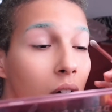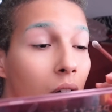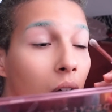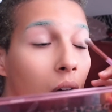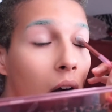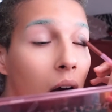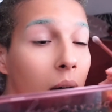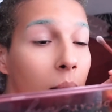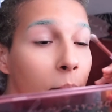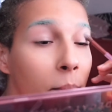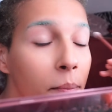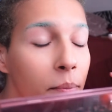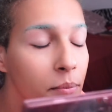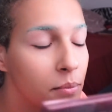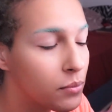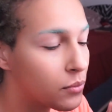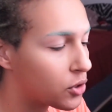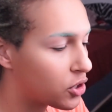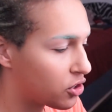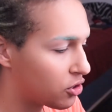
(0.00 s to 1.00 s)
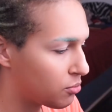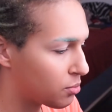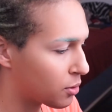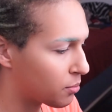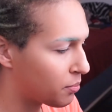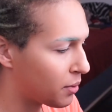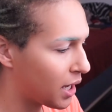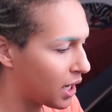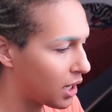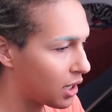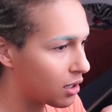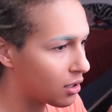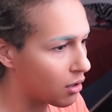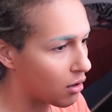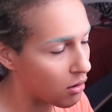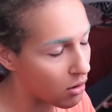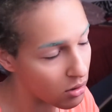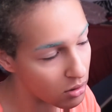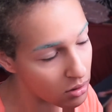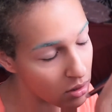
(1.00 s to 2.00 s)
super
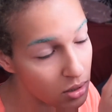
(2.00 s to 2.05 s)
pale.